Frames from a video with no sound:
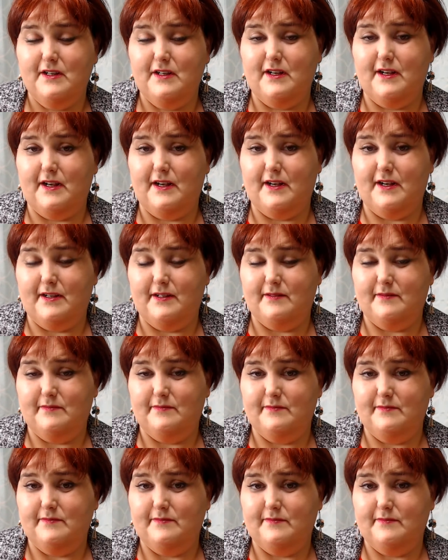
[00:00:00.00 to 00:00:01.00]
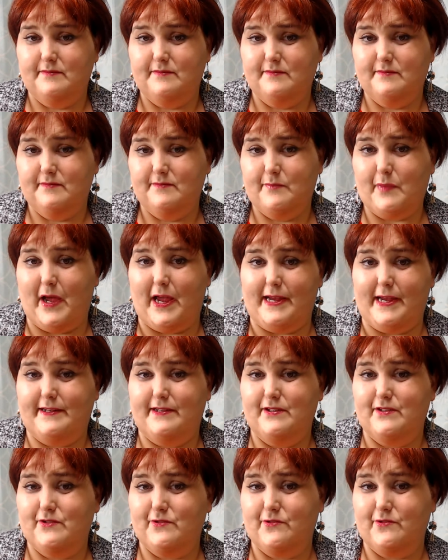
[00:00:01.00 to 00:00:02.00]
pain
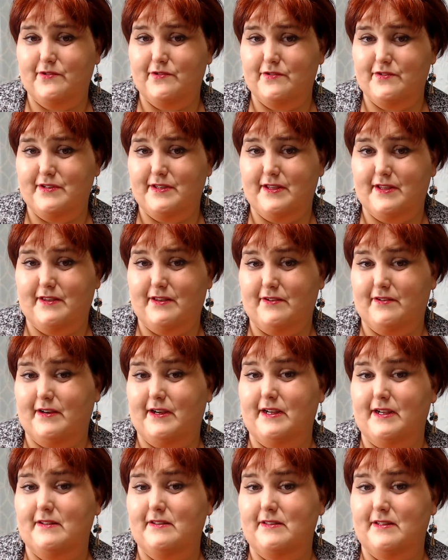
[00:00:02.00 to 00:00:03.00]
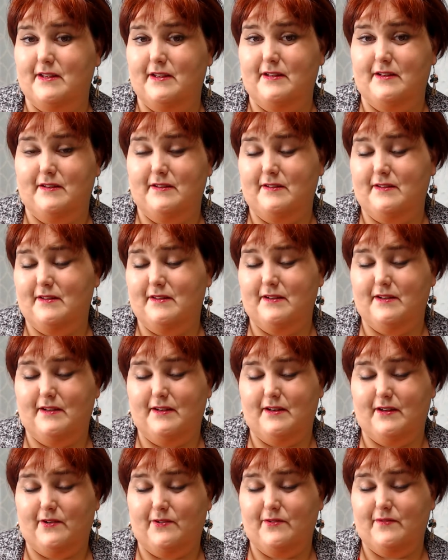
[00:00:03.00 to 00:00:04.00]
disorders that there is. And, you
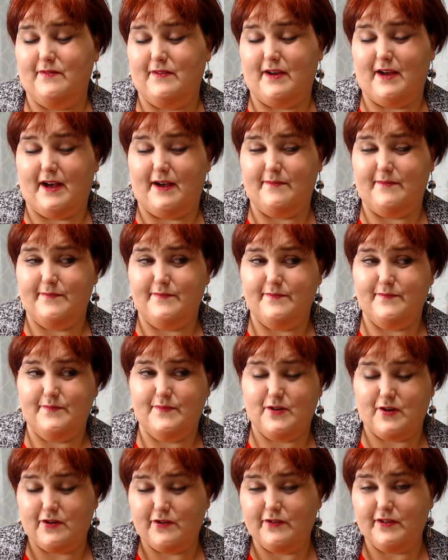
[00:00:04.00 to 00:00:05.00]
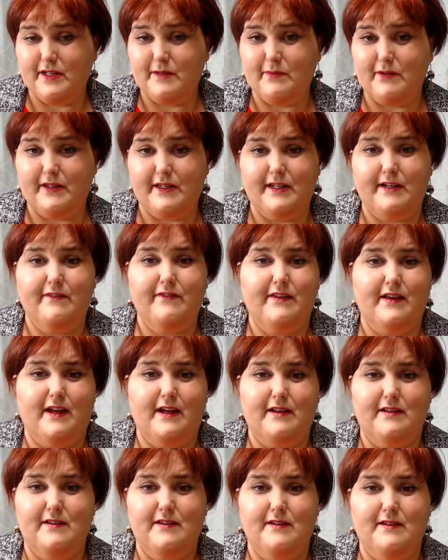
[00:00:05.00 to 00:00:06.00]
know, I truly believe
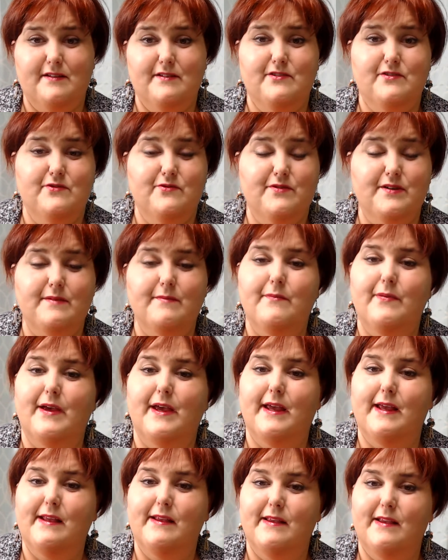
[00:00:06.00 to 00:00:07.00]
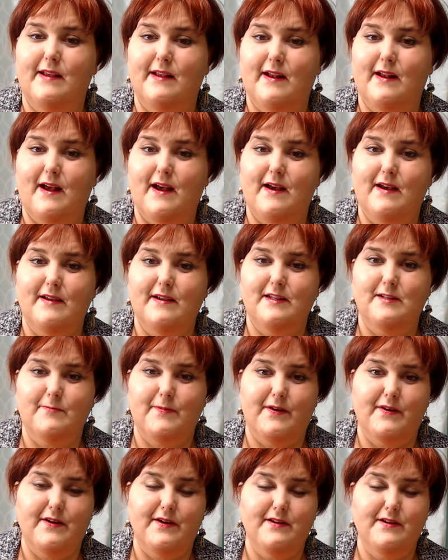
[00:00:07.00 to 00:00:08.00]
that. The joint pain that I
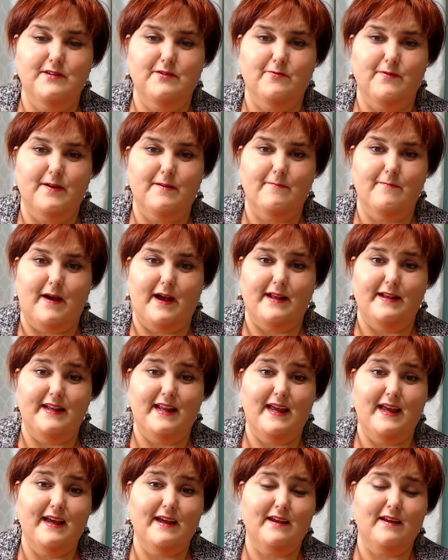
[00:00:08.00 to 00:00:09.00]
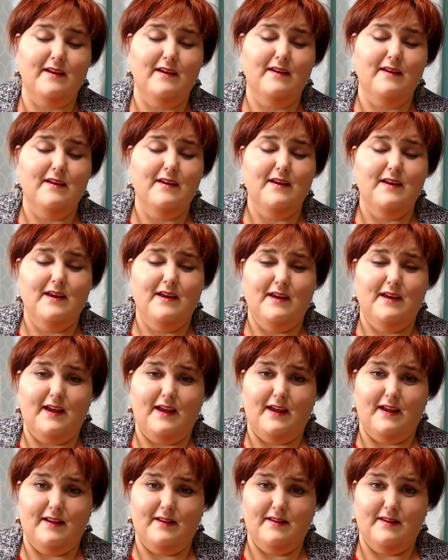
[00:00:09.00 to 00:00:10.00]
experience with my neck
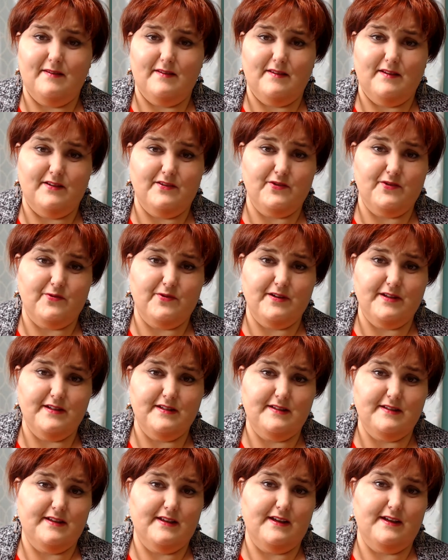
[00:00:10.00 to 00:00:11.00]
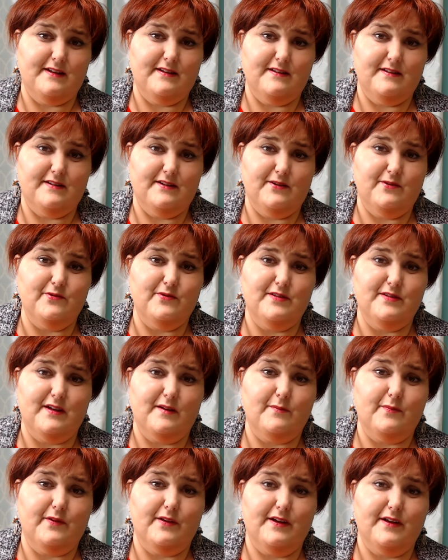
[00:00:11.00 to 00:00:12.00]
and the joints that do
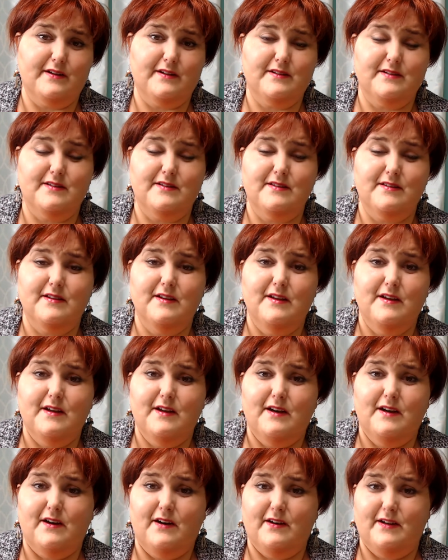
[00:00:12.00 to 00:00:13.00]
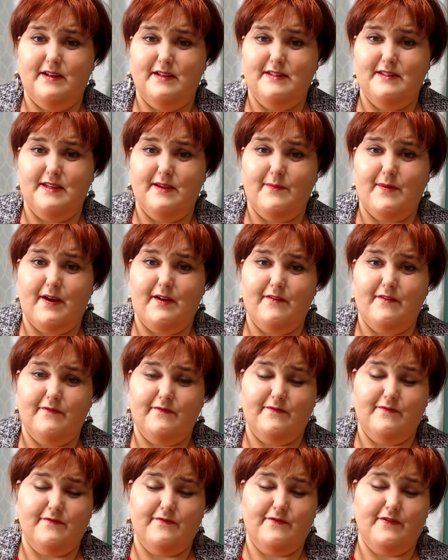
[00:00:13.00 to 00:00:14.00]
sublux on a
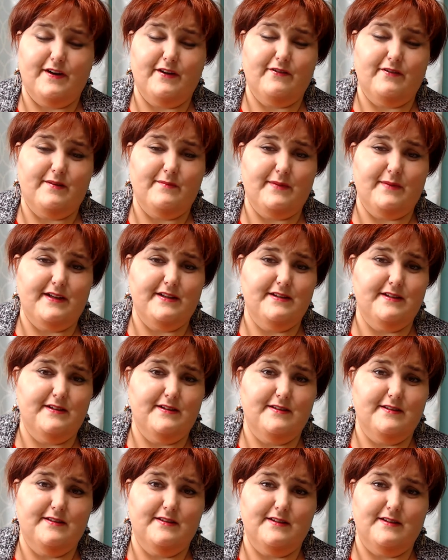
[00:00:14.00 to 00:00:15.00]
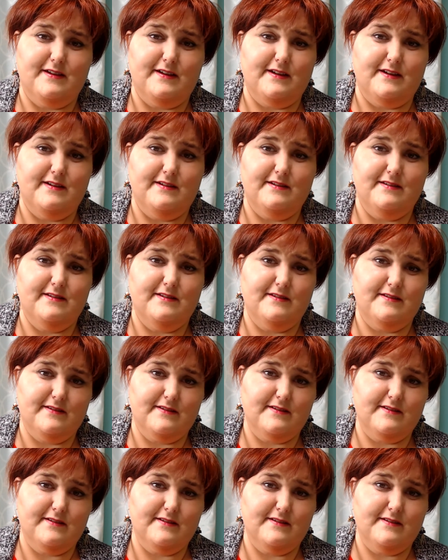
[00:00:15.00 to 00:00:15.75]
semi-frequent basis is